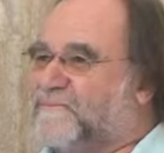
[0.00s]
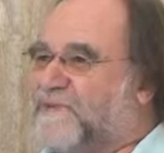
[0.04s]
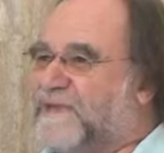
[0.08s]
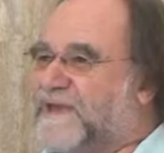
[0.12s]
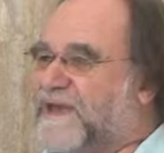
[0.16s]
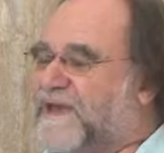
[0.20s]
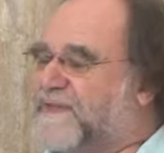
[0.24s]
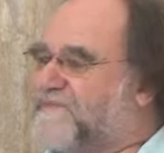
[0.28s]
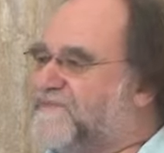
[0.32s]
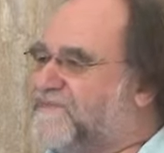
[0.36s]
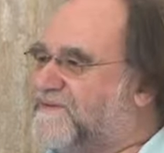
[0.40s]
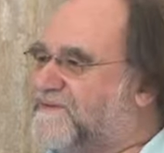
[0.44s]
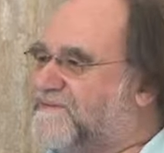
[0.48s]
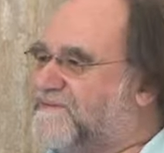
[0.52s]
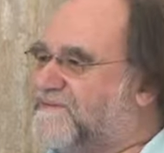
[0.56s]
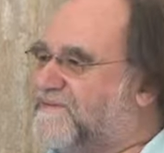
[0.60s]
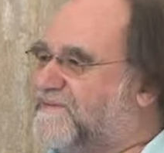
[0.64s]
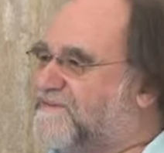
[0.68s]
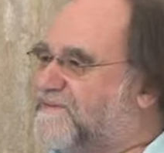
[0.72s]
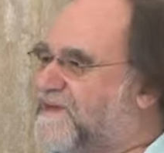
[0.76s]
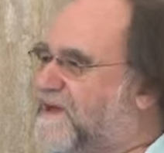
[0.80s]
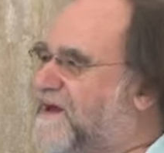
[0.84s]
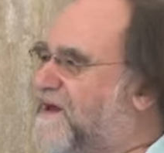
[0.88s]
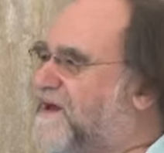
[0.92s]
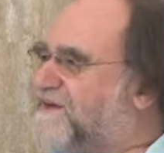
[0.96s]
we had
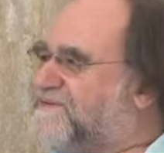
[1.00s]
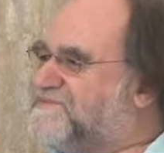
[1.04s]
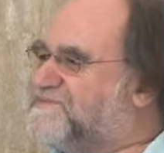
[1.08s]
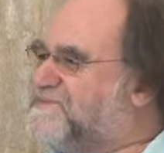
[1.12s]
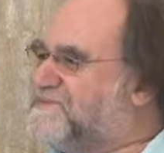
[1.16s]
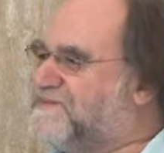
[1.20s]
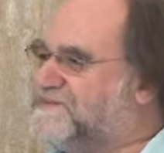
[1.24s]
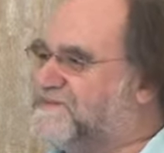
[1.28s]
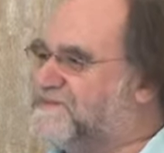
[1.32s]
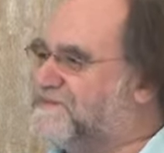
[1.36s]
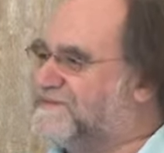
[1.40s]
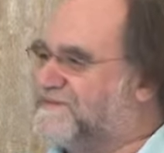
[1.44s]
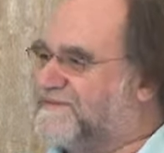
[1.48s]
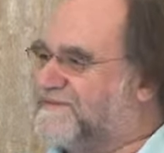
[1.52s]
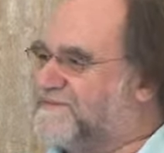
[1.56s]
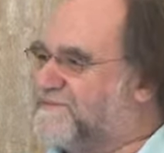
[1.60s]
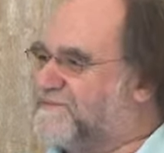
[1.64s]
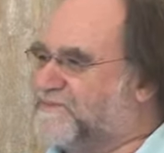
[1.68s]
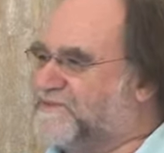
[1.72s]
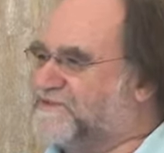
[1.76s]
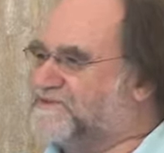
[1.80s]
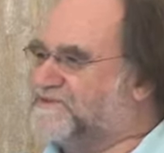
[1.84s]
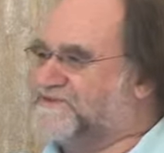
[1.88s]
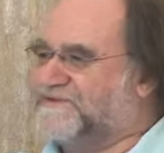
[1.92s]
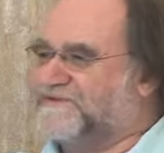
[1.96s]
the
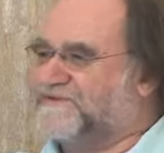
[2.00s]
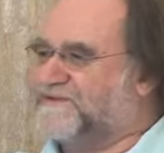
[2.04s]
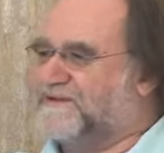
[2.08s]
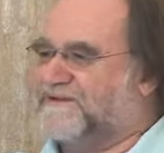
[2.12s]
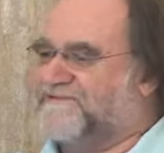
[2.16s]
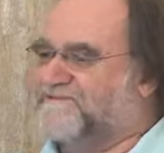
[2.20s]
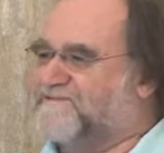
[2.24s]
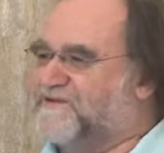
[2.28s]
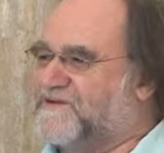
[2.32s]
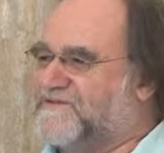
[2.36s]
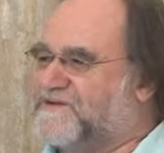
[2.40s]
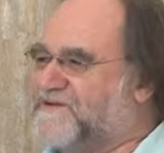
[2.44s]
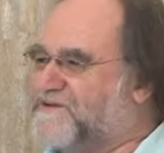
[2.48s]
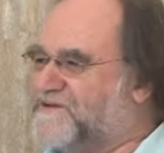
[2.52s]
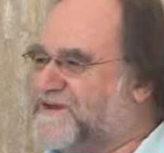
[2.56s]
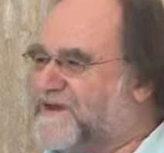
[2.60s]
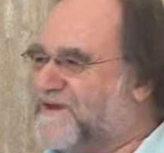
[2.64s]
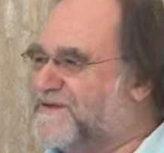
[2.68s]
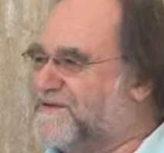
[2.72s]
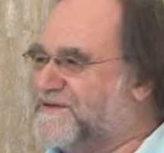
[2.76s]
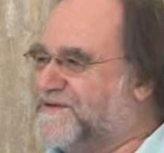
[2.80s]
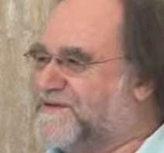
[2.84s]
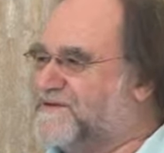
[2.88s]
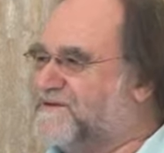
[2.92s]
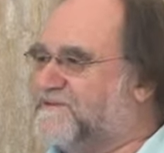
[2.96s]
idea, which turned out very
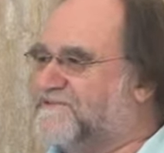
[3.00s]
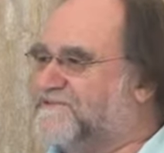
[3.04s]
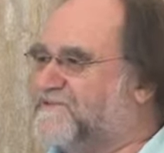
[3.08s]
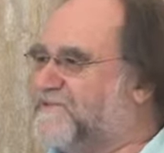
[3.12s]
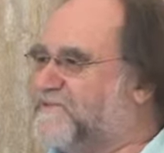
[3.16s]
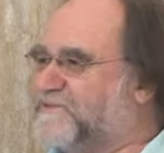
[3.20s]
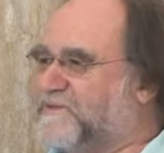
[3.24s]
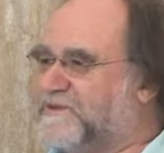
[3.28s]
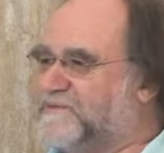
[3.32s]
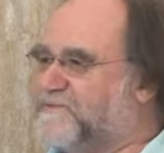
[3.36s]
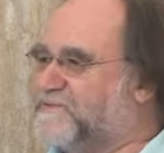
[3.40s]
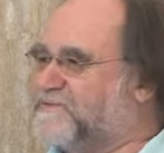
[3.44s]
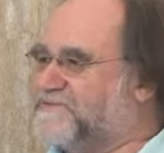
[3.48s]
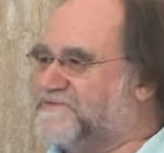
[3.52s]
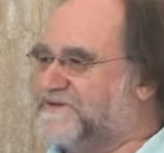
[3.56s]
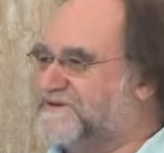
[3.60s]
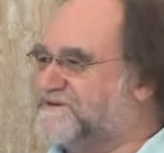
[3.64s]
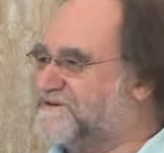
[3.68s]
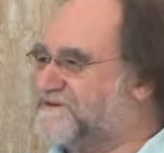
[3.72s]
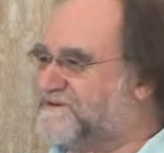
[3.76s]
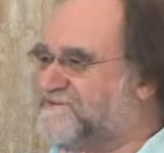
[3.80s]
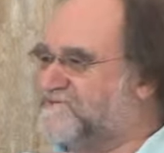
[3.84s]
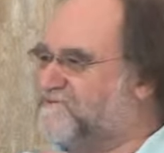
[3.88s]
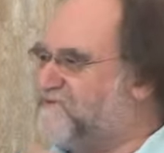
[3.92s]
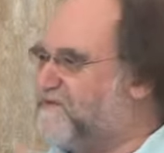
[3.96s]
naive, that we would
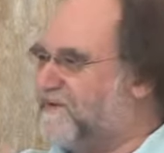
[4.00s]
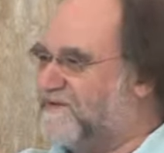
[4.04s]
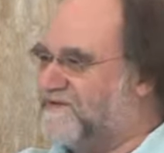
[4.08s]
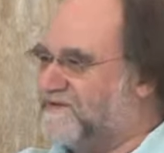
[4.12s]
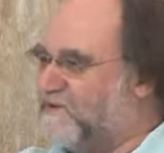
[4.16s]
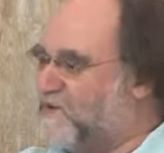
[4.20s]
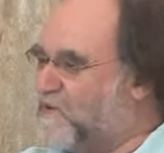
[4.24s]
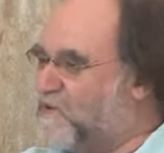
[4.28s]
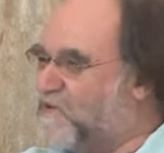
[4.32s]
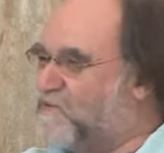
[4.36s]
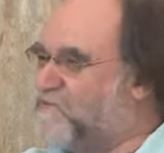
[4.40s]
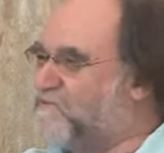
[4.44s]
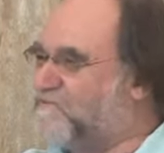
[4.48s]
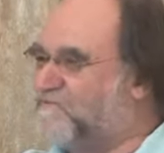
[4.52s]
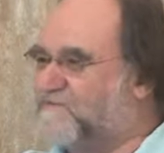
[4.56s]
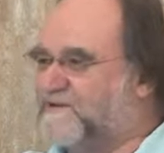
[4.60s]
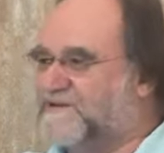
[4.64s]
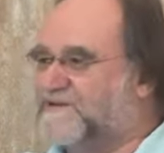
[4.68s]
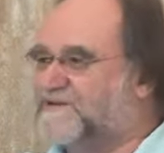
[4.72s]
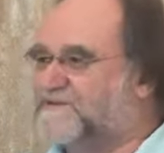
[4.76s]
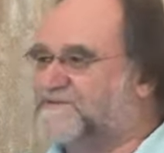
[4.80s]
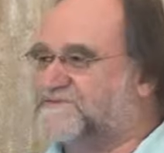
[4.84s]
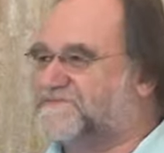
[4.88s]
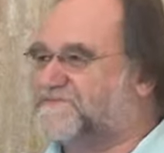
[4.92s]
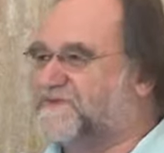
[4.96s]
just invite the whole
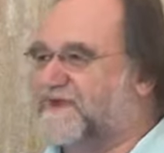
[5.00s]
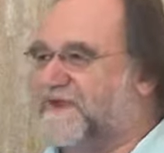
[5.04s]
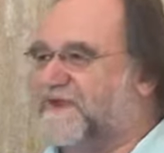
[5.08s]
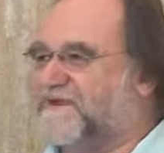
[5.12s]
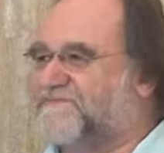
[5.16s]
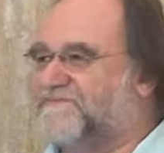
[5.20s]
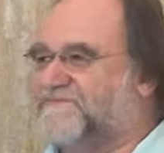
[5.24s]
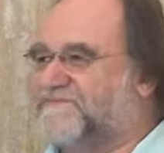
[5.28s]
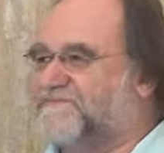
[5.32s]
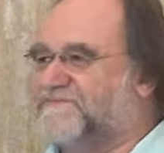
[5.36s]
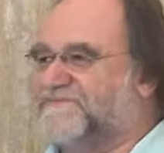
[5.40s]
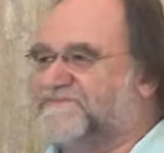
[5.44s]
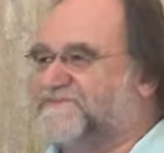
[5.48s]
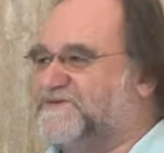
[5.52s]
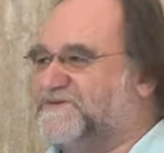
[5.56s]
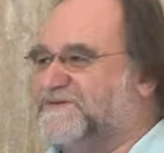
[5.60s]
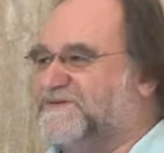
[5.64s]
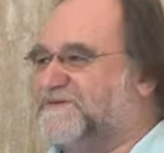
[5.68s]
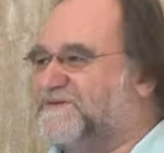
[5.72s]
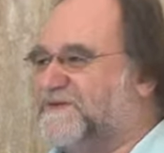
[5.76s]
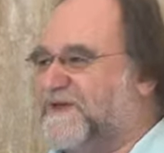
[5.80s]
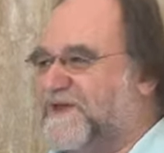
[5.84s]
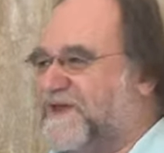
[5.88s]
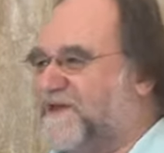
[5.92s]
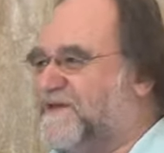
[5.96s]
village to have
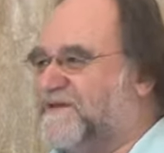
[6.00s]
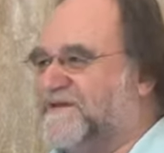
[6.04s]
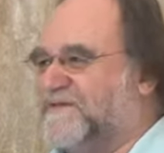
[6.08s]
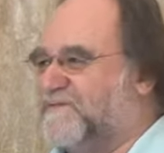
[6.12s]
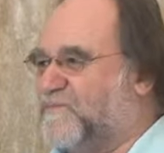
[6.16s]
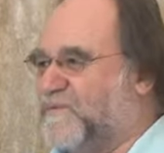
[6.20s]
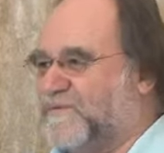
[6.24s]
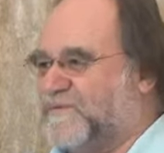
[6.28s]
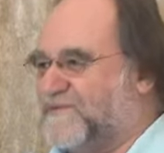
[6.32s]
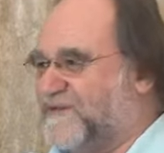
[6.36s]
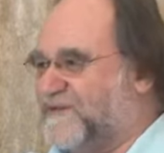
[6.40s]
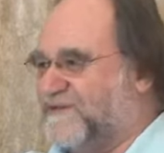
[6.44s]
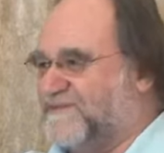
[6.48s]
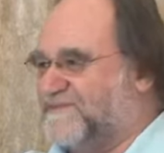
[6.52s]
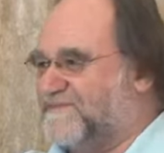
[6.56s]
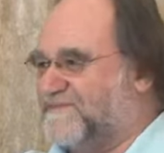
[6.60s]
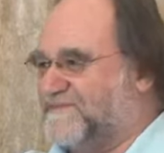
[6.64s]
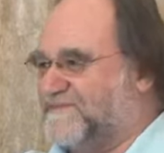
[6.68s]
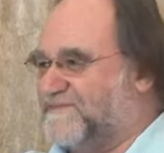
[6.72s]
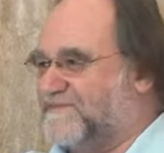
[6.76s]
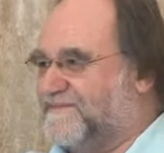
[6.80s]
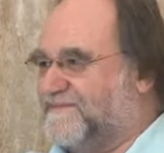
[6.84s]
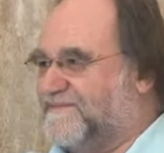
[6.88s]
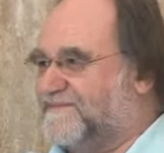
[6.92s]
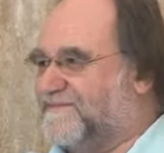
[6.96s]
tea and cake with
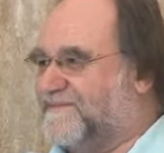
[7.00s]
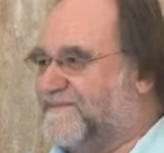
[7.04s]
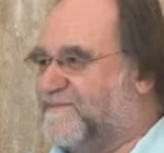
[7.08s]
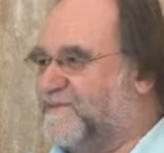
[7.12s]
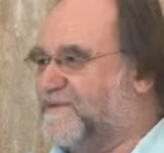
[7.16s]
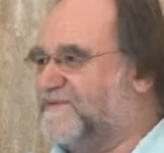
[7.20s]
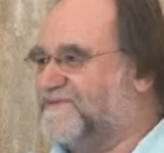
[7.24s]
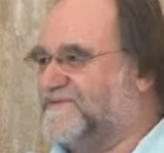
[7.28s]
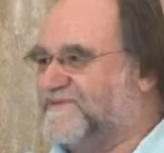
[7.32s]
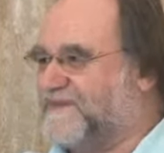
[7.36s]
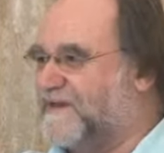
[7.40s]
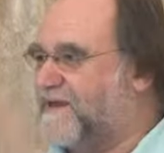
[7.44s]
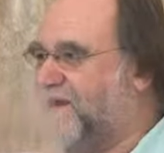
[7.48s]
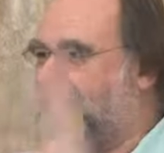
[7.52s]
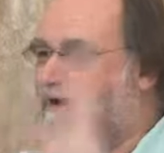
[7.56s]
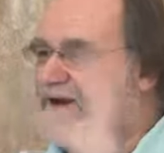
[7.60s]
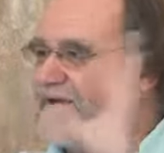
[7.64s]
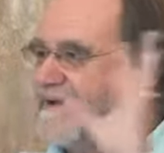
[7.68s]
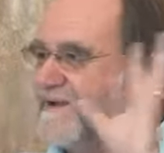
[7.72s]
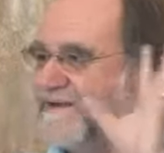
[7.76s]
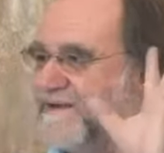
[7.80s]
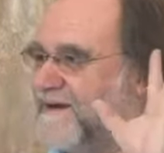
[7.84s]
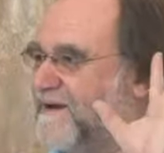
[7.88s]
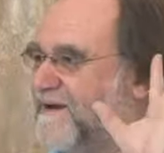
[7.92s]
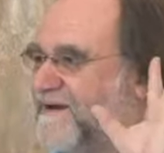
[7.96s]
us. And we'd say,
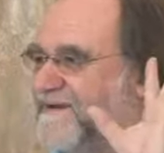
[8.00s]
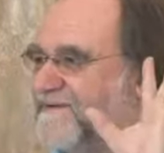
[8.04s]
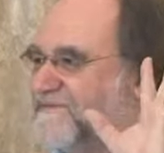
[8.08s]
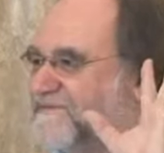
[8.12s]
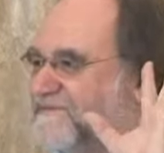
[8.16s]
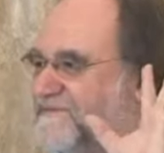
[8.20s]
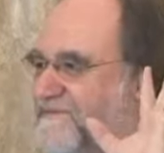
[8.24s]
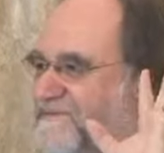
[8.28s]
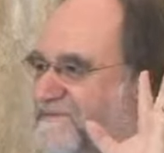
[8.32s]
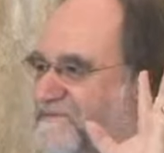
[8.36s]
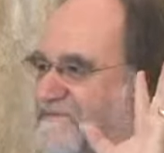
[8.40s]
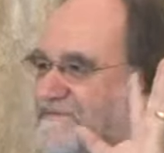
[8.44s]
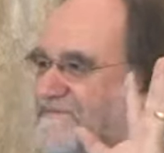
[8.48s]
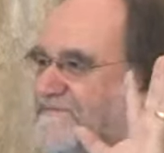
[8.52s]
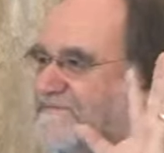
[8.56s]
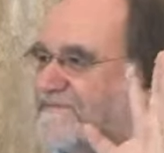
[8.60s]
hi guys, you know.